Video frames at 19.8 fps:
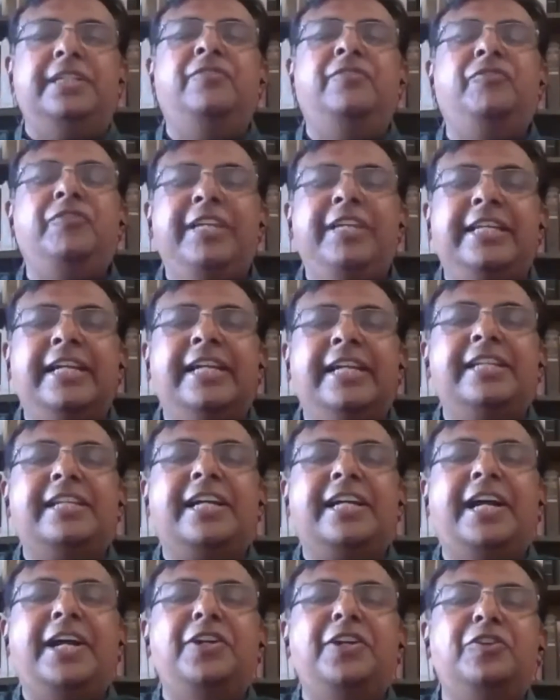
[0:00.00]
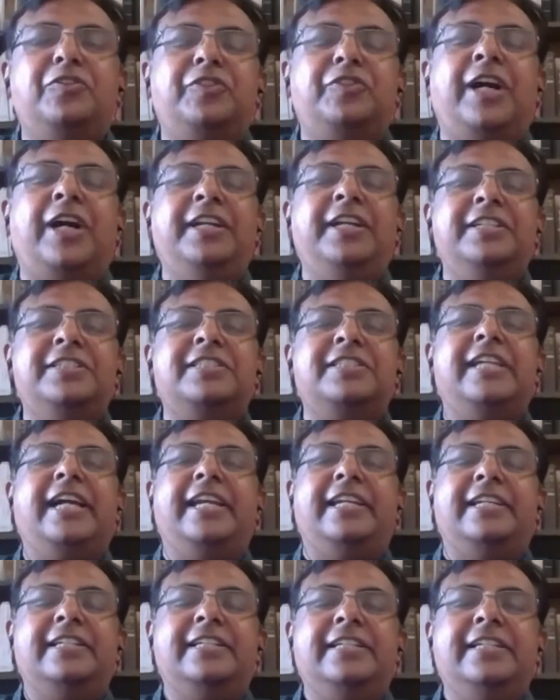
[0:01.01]
if we can kind of
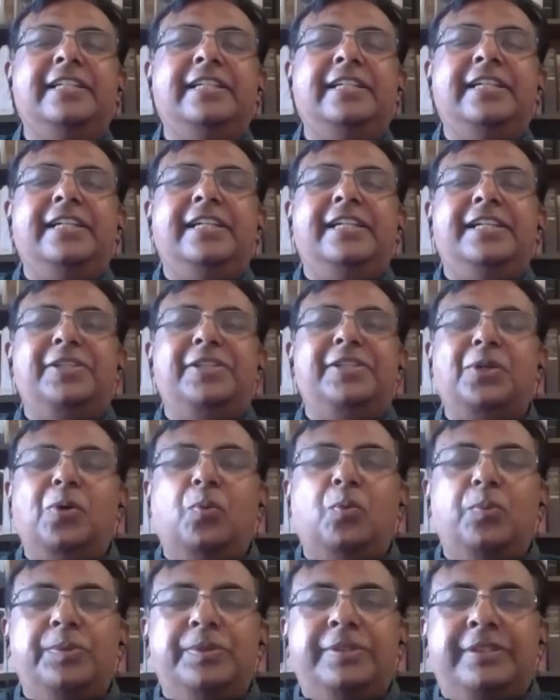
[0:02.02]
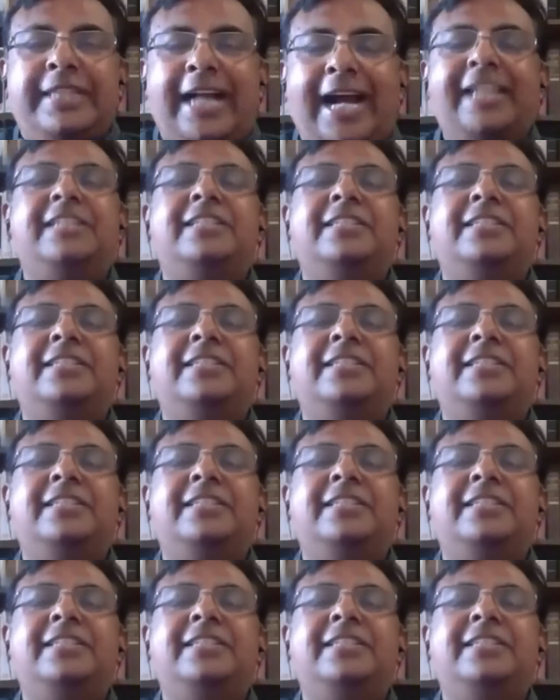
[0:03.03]
understand, you know, that